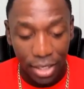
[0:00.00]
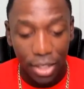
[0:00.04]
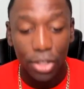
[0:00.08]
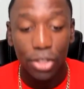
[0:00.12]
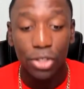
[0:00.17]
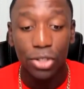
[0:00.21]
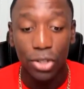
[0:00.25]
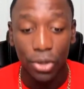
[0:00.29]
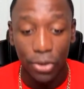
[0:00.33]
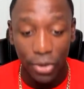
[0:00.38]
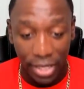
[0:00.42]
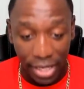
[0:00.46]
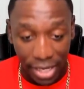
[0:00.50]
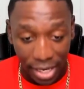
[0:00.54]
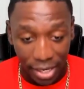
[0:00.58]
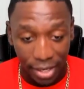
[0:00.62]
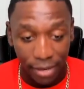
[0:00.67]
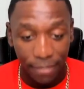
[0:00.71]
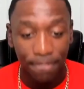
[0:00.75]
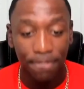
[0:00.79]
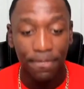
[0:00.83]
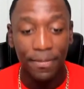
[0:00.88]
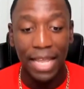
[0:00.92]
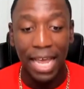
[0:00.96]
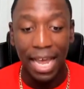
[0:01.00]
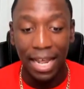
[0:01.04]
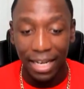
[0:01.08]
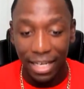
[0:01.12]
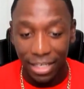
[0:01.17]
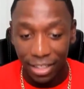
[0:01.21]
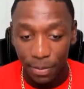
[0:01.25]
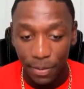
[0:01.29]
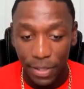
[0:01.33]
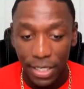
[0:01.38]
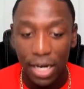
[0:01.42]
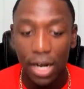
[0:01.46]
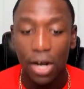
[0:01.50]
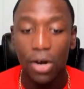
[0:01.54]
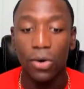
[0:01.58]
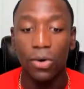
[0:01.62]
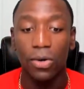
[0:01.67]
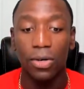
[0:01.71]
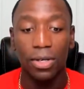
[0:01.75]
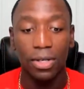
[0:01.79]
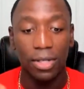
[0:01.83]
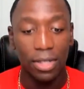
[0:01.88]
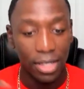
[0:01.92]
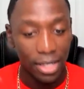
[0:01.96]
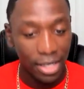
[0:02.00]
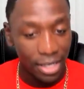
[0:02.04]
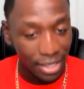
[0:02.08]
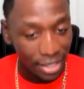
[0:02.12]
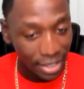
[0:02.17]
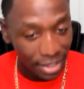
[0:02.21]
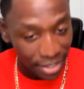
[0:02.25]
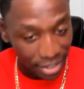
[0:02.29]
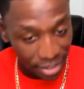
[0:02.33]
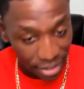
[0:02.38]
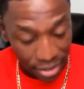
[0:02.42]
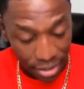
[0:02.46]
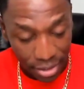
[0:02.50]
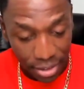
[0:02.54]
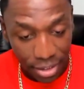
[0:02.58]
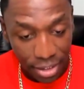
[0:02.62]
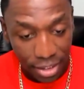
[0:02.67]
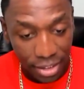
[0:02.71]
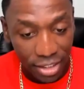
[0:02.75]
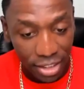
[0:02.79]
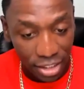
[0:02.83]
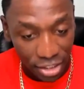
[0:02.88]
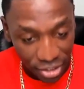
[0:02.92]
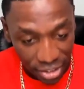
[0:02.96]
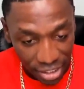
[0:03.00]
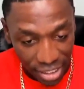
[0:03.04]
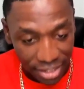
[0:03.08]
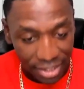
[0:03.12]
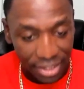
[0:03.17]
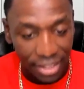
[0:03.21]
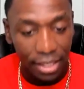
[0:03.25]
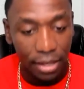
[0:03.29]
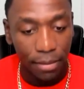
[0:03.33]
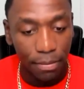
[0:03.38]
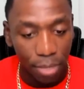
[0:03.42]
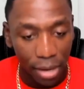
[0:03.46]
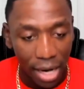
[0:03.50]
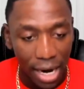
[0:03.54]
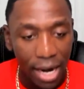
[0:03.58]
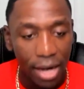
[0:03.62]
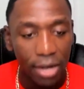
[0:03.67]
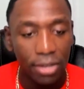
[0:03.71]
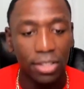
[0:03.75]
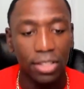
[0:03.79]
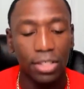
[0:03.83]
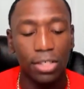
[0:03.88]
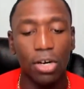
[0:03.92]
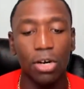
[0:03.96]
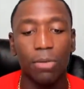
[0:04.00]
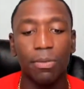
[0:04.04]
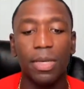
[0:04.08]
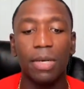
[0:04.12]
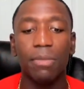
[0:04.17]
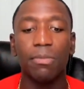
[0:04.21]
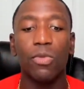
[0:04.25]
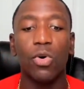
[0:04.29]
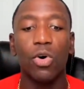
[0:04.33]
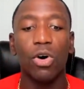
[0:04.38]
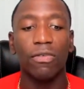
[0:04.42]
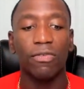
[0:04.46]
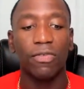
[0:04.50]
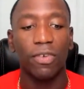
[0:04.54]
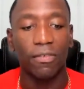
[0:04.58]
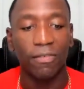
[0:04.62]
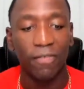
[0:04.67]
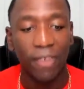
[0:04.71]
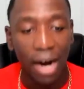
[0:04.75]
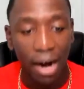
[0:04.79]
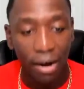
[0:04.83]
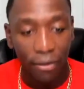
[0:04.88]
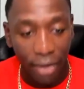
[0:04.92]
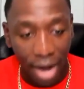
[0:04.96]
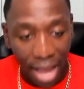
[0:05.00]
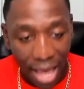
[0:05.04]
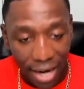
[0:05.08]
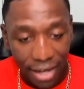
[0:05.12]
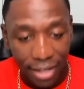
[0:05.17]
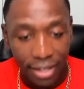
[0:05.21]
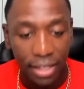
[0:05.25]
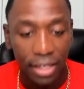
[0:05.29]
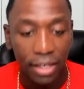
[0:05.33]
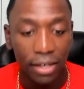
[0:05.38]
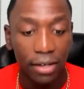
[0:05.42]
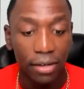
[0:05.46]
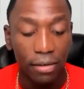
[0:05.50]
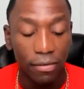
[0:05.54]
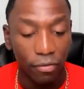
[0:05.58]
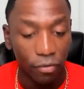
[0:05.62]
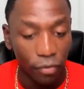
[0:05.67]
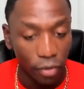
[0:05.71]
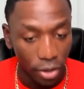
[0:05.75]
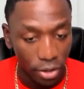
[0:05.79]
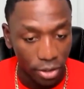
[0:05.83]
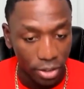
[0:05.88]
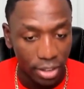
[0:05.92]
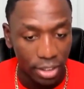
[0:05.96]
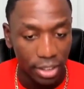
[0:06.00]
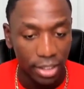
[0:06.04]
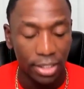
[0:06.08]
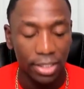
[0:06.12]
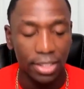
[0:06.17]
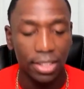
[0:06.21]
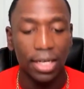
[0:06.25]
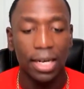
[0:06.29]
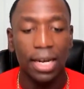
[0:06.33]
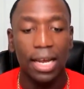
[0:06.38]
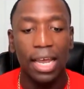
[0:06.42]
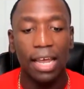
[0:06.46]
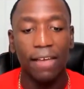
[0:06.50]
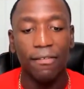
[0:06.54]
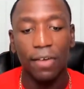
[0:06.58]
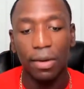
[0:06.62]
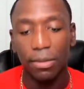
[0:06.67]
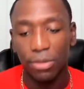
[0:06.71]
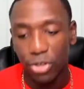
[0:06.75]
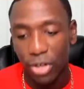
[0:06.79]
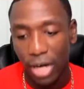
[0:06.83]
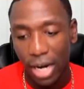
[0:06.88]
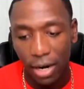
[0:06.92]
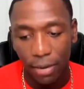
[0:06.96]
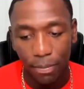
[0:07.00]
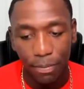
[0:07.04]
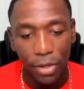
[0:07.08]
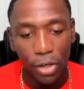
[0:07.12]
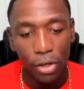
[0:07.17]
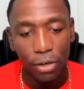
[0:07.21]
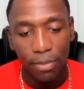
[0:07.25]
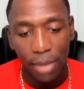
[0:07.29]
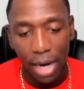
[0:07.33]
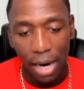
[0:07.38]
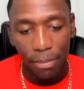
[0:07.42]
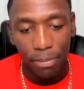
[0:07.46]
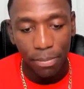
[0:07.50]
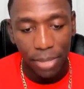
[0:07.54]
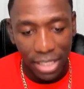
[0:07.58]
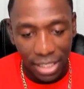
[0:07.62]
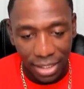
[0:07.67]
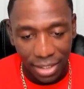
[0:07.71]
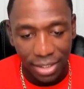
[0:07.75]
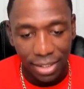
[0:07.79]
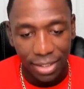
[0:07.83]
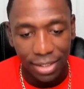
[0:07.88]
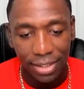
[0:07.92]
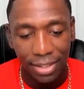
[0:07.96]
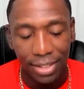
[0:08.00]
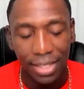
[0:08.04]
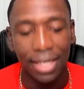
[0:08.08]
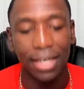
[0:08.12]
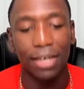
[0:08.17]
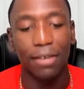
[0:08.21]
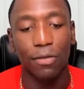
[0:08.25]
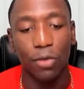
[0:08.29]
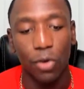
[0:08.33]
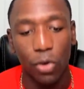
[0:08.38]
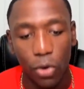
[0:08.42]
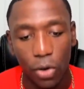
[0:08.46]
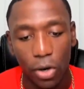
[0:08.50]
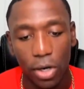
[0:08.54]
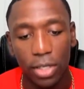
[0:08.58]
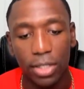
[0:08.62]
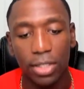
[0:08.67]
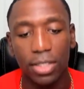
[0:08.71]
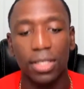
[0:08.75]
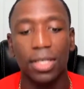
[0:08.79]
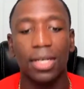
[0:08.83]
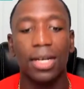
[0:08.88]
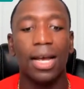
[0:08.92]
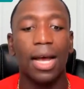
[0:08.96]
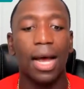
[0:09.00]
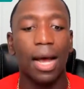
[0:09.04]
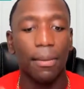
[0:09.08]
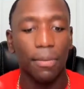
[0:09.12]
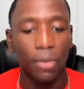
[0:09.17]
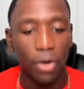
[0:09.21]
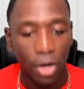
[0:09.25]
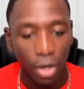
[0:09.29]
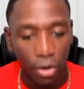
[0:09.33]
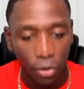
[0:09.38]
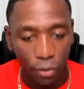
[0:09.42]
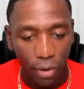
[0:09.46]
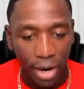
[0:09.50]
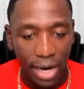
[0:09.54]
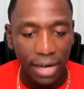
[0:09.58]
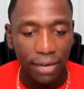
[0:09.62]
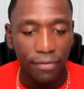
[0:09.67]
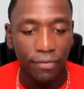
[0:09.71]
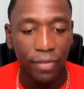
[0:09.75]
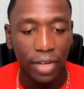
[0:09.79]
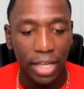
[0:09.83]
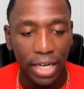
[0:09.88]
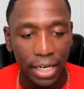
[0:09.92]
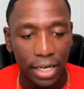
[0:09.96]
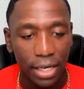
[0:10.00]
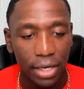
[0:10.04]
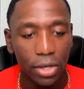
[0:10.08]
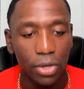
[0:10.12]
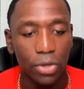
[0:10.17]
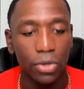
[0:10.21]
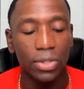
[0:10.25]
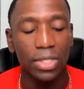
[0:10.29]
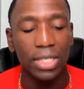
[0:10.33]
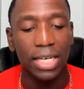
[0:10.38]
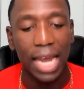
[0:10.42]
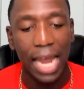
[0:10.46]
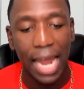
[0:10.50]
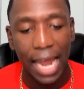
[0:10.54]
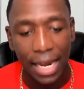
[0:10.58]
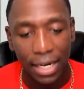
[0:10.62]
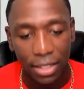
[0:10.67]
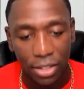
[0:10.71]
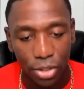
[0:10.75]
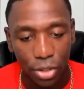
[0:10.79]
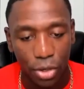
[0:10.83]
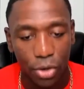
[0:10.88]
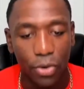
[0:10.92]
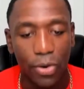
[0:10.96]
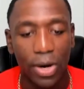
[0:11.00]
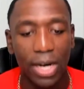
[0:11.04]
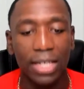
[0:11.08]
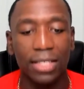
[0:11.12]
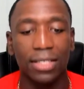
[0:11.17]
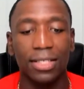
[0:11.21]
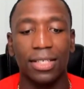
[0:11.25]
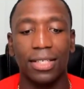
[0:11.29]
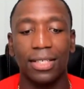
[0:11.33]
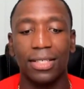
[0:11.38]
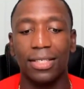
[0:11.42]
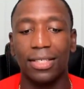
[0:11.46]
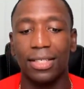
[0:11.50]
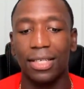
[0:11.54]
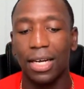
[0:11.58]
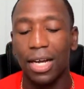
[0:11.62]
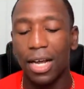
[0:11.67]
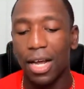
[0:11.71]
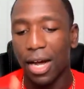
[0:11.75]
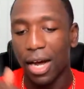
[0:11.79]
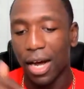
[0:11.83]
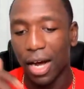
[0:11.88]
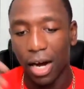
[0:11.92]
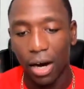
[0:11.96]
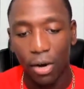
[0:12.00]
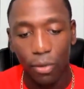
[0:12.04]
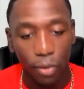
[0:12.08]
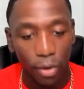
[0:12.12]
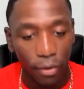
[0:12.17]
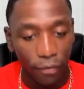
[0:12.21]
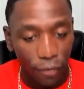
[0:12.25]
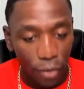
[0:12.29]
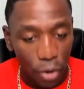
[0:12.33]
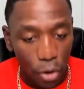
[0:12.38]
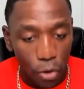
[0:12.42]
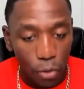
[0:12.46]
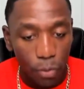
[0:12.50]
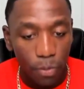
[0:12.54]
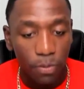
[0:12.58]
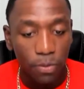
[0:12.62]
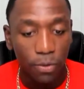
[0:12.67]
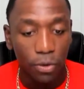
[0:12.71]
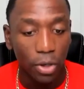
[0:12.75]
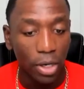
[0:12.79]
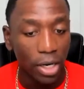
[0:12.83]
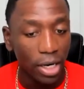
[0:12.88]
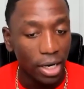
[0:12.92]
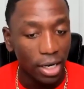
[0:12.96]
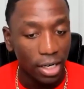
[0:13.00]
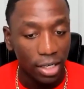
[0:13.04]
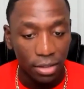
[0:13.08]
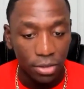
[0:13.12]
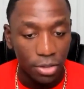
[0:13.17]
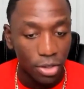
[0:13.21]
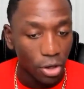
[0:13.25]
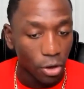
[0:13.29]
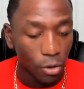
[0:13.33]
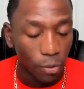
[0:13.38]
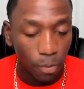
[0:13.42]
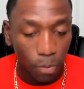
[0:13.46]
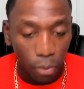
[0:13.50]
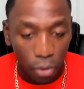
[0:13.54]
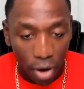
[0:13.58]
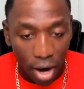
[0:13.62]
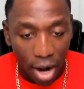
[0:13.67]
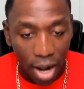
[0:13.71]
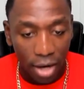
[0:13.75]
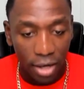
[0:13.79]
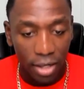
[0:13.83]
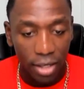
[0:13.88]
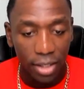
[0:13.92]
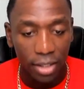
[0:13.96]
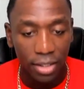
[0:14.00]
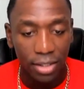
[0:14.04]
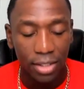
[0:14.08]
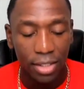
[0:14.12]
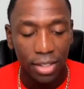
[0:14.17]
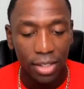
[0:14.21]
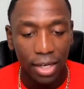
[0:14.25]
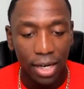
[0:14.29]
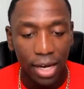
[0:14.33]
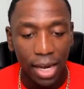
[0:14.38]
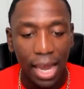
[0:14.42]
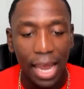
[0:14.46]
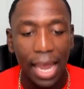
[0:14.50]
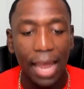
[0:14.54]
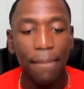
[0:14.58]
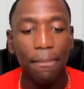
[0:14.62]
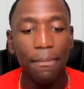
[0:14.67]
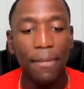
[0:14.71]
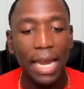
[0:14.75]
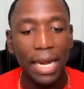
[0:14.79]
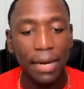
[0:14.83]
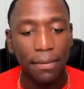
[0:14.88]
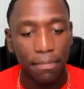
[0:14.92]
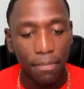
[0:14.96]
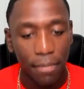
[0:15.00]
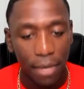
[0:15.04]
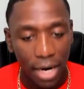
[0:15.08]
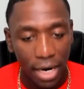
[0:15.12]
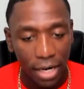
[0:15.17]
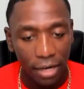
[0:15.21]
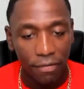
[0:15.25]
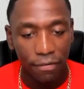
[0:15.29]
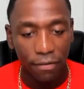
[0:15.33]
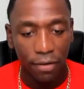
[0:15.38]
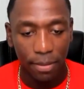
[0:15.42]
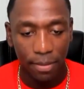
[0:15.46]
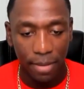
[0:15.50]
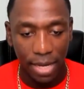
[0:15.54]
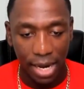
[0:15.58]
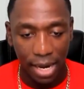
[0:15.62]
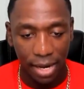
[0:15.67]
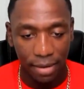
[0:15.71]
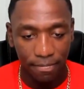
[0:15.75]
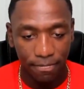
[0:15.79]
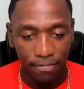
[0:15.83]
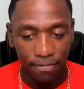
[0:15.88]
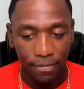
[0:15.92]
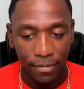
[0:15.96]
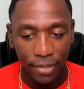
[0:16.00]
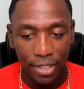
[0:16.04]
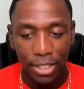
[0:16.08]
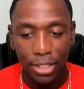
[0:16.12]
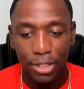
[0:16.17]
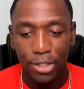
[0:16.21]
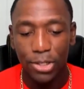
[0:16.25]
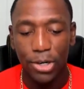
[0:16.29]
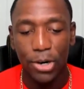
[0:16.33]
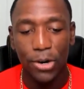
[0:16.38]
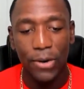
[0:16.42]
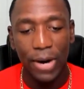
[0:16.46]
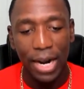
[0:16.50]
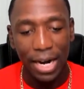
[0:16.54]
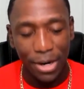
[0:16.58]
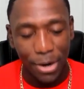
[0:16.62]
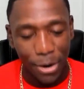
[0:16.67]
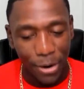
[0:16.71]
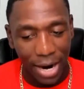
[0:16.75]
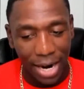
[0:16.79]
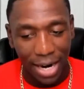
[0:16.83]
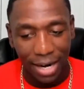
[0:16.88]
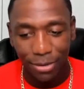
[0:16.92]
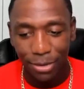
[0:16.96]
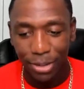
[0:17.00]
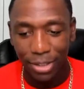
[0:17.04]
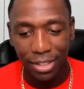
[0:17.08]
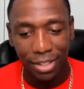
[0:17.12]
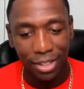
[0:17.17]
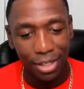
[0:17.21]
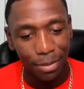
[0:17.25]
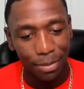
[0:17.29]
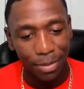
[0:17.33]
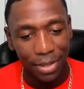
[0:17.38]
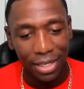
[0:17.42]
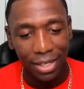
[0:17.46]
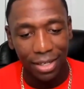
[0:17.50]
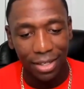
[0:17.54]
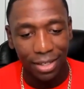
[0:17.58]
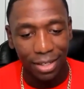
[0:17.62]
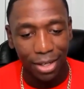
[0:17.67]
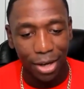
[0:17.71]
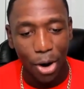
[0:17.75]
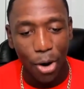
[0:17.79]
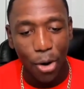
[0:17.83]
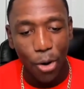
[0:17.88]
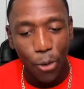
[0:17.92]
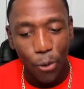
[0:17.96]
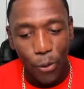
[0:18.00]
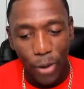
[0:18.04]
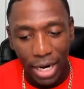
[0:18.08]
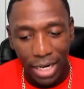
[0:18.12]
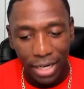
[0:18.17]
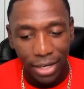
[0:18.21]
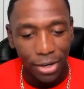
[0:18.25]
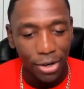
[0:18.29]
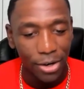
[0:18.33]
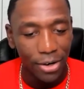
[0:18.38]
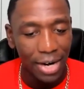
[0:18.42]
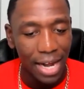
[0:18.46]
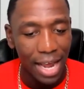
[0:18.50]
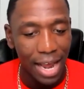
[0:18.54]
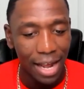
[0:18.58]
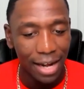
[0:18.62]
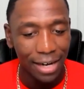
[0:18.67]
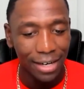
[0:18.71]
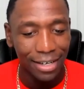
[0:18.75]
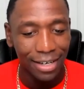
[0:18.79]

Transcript: So yeah, that lets me know the suggested and browse is going to be more for virality, versus if I'm trying to build my business, then of course I'm going to rank videos and answer questions, review, you know, products, and make money from that. So I know I was a little bit long-winded on that.